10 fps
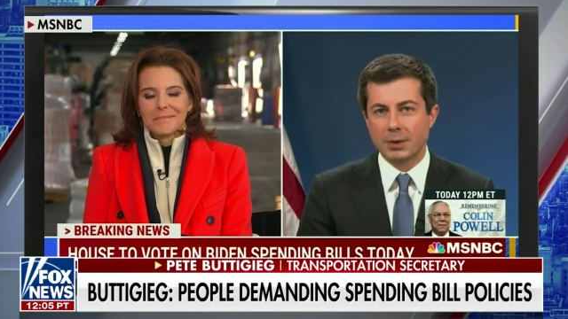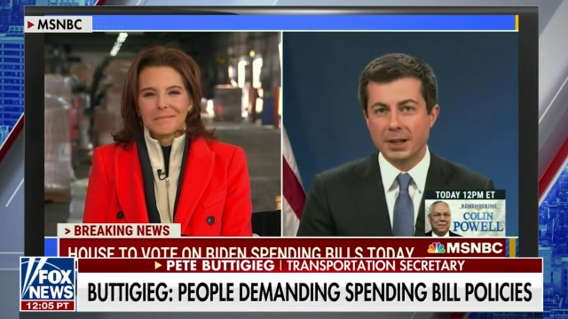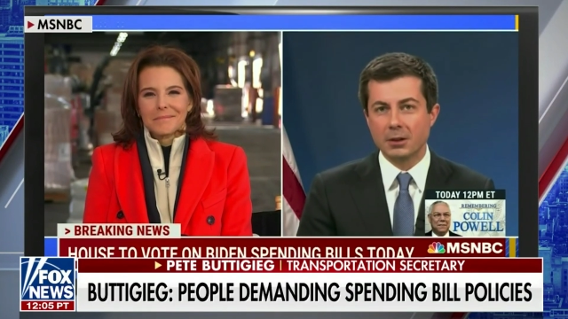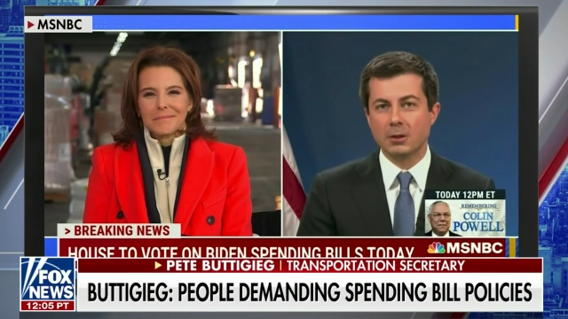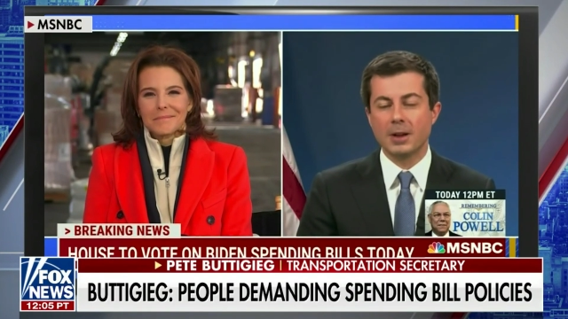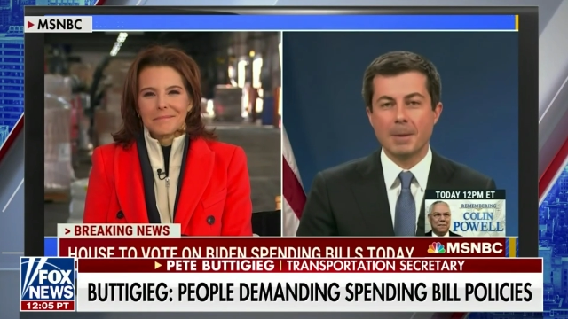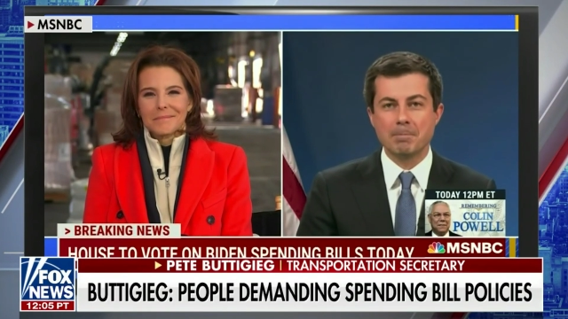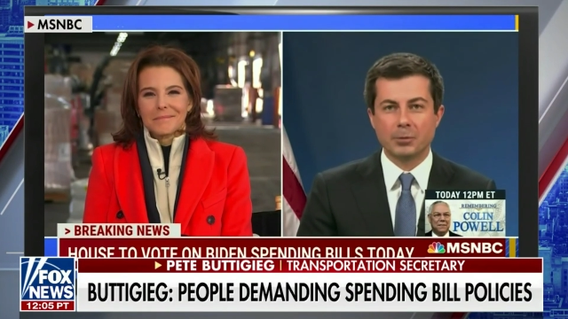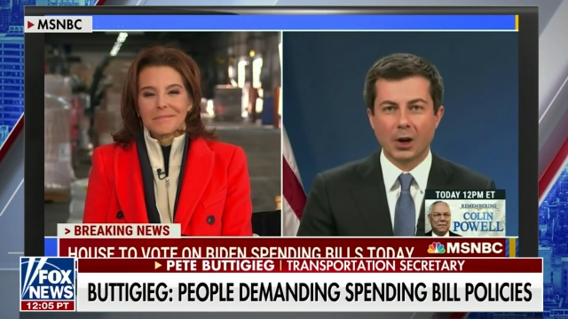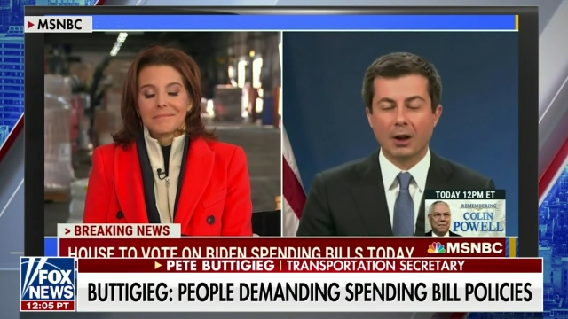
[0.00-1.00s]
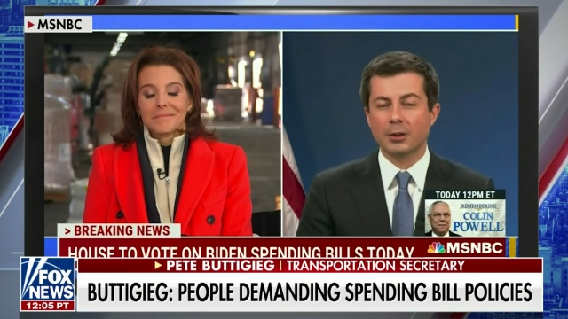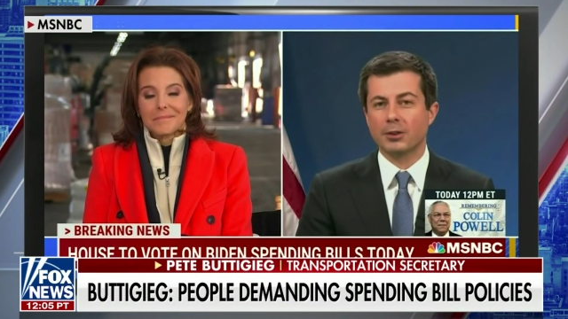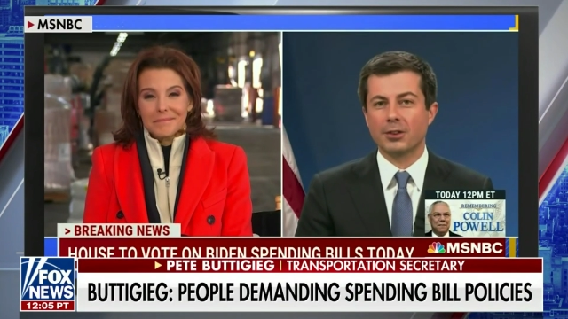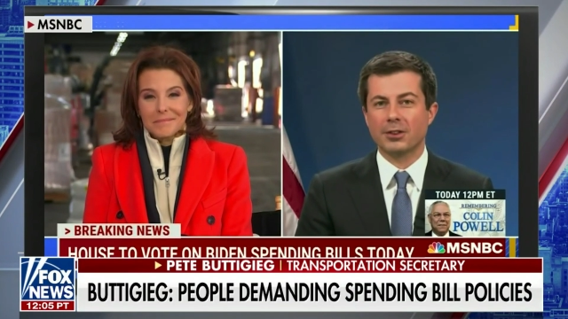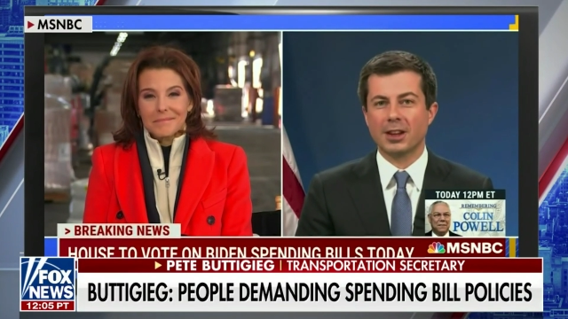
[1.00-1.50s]
Speaker 1: real
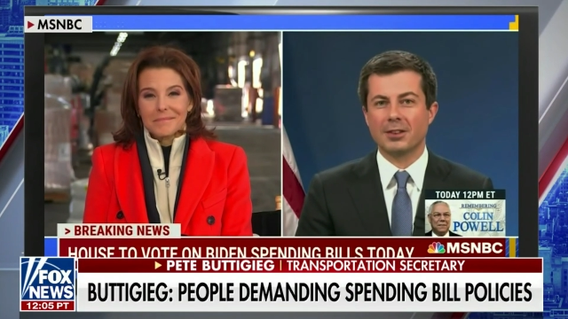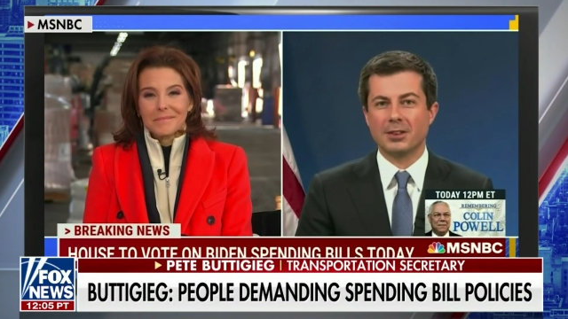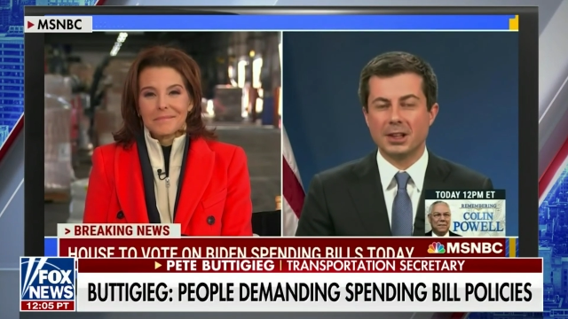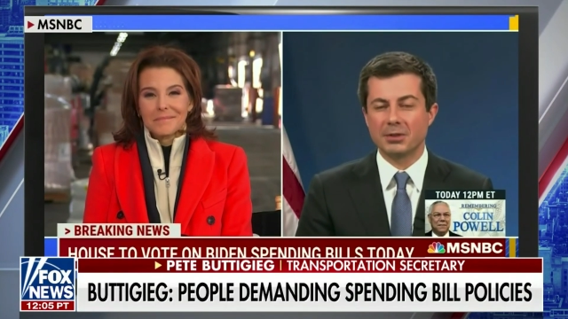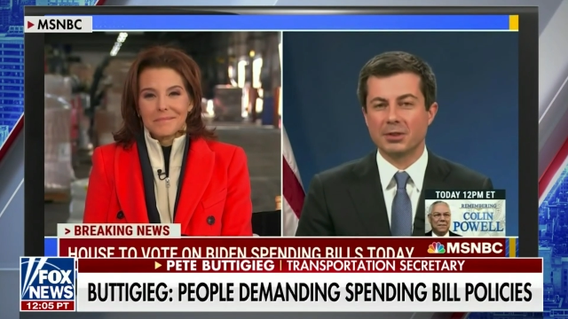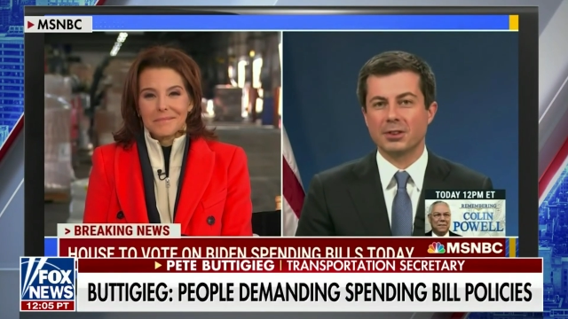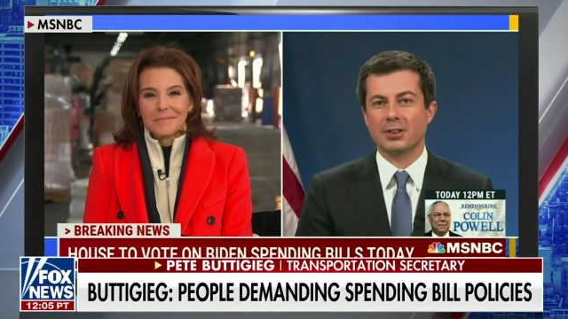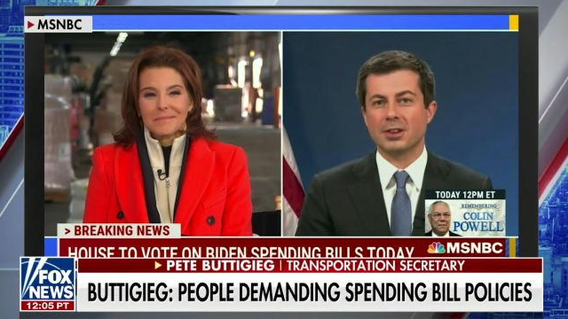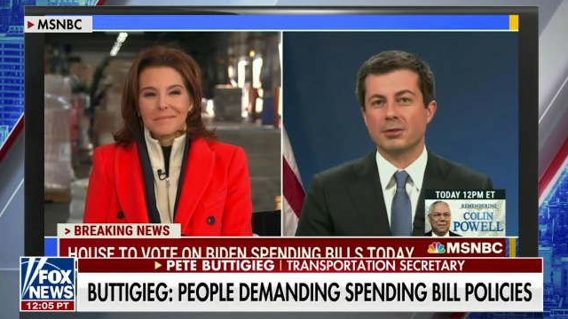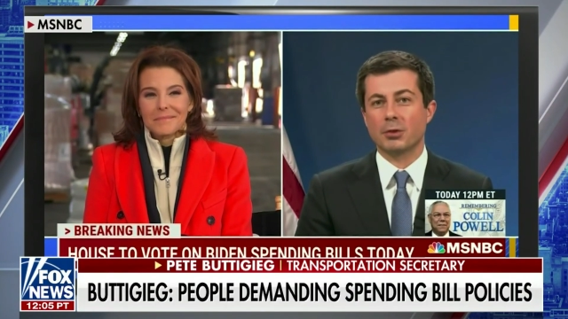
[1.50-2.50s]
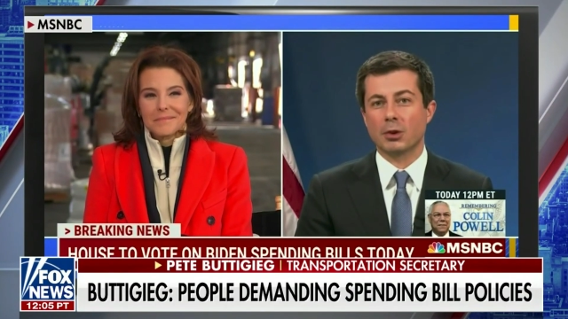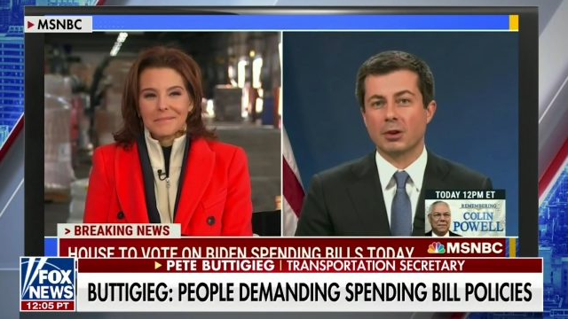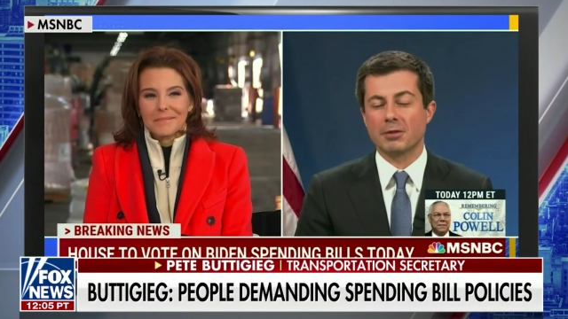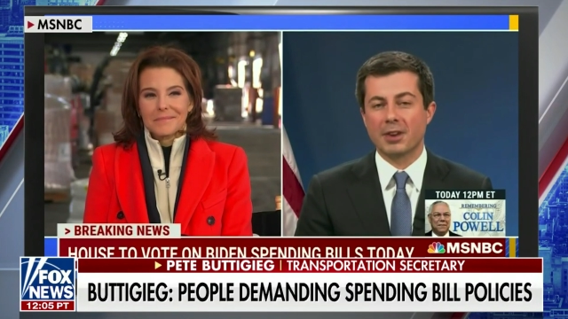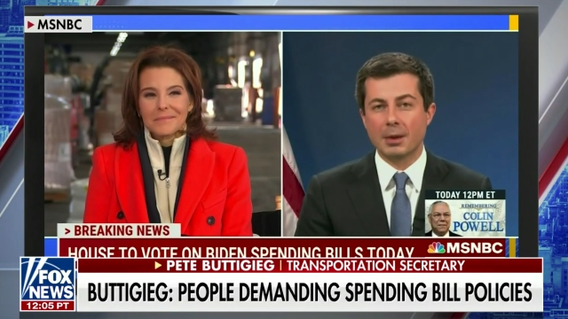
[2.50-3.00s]
dollars and cents difference
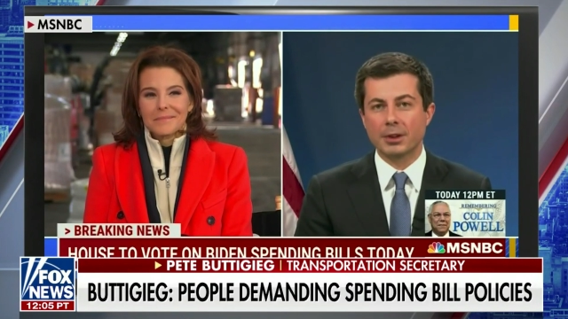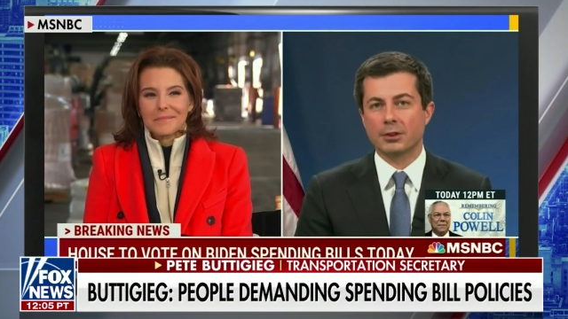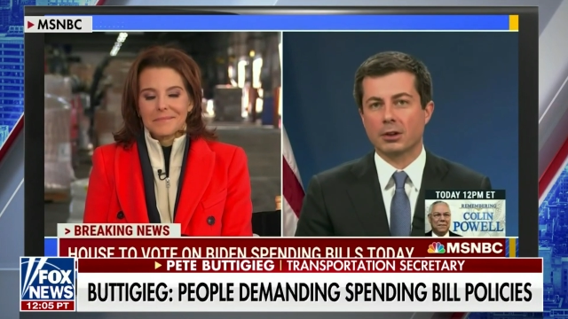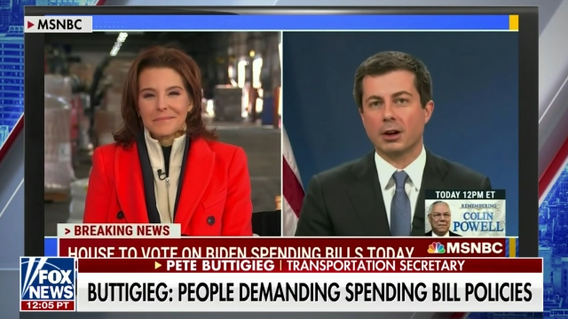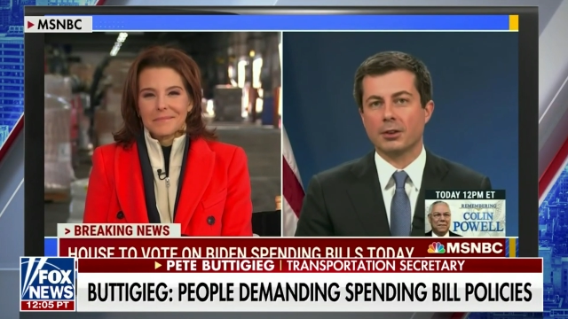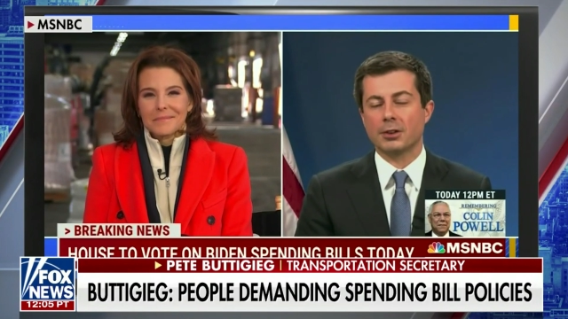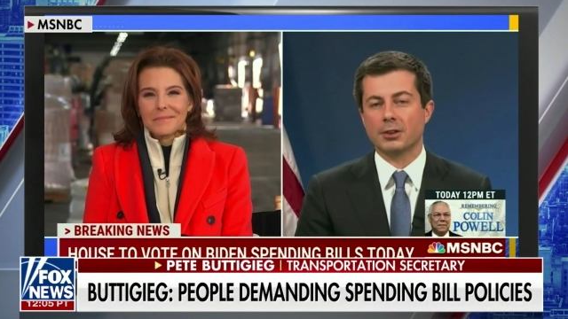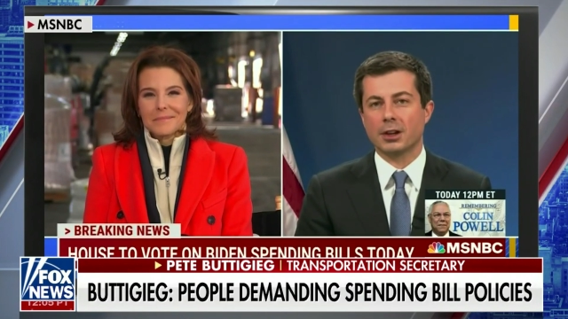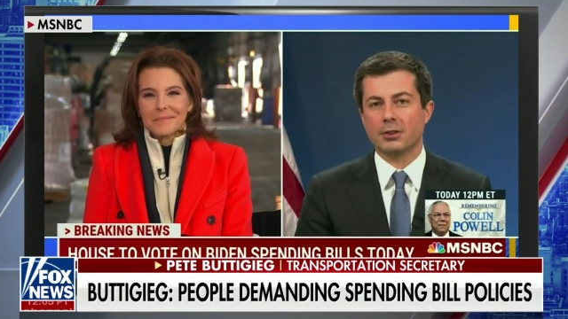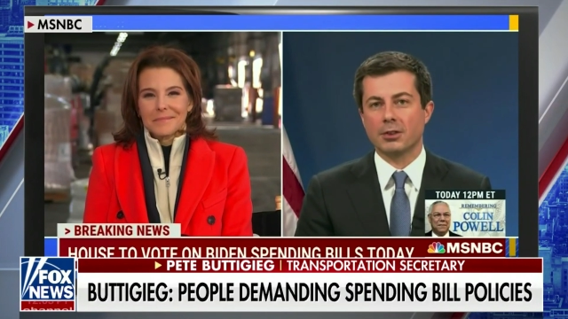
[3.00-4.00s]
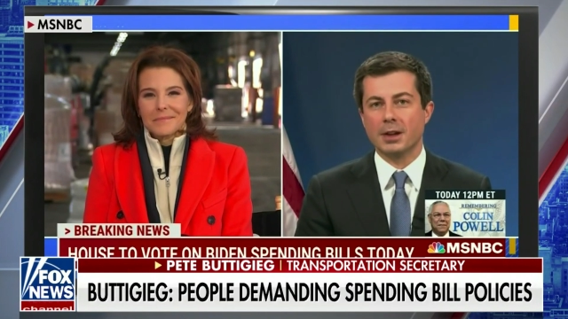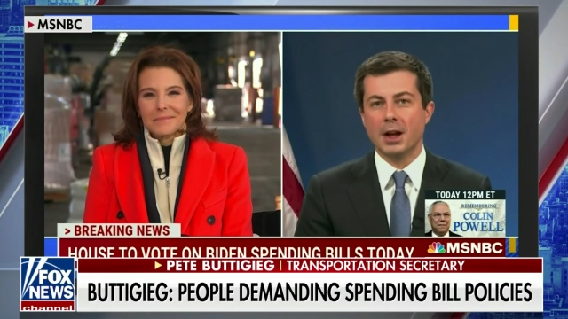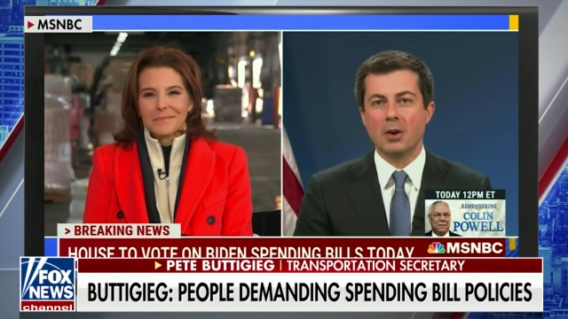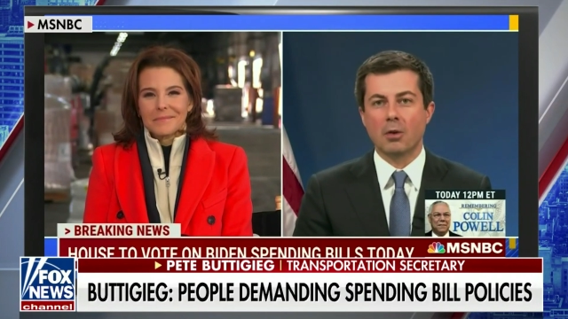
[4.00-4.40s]
for families across this country